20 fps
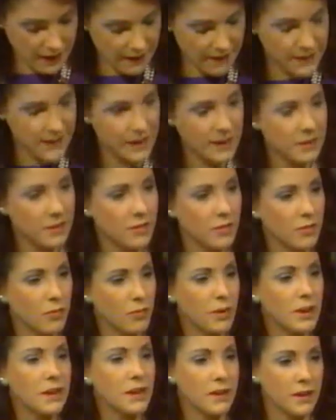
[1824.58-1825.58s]
And then
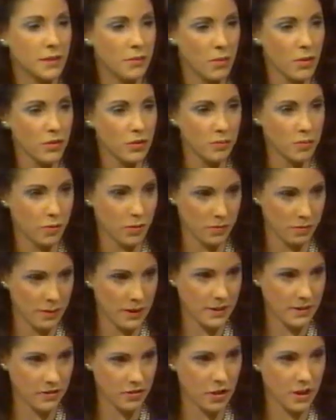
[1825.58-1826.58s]
really the most important
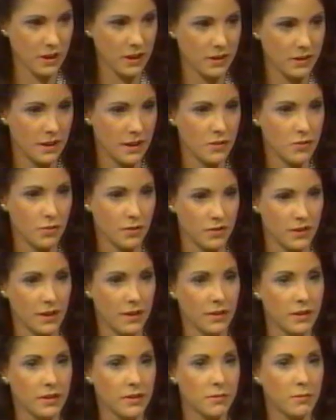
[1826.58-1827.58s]
part is checking dangerous
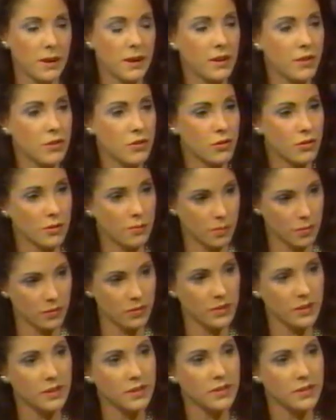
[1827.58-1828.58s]
areas, making sure the
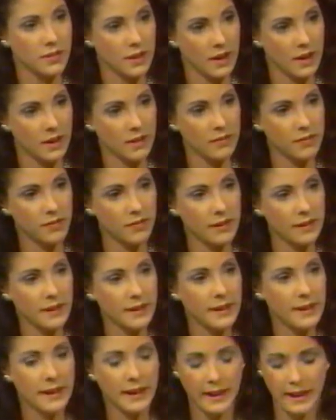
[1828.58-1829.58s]
person is safe.
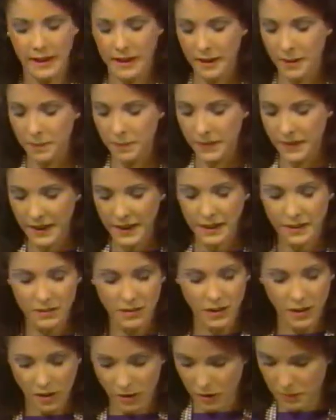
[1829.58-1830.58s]
Then
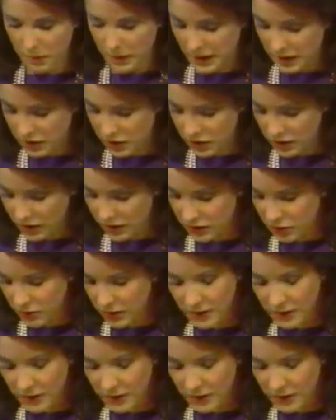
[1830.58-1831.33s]
on page 20...